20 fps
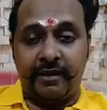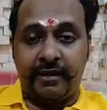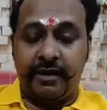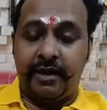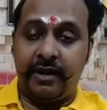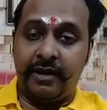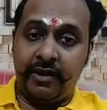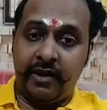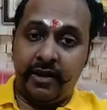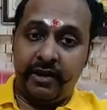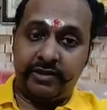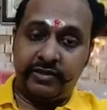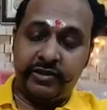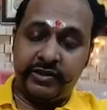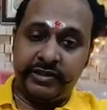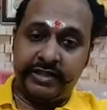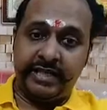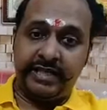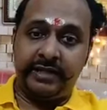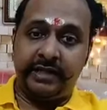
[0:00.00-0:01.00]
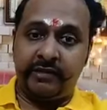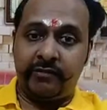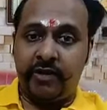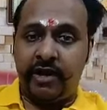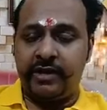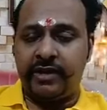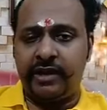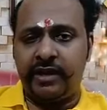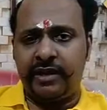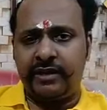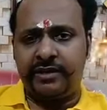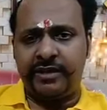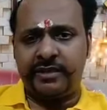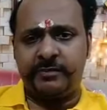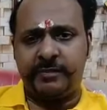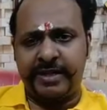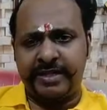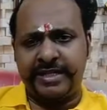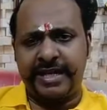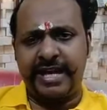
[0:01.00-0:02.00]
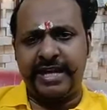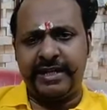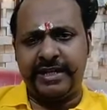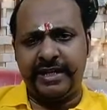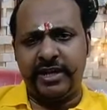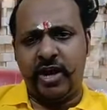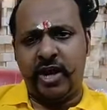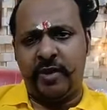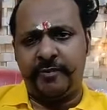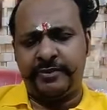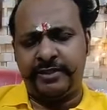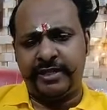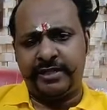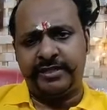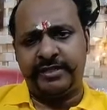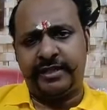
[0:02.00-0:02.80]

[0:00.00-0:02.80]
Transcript: And also see that what are all the specialty options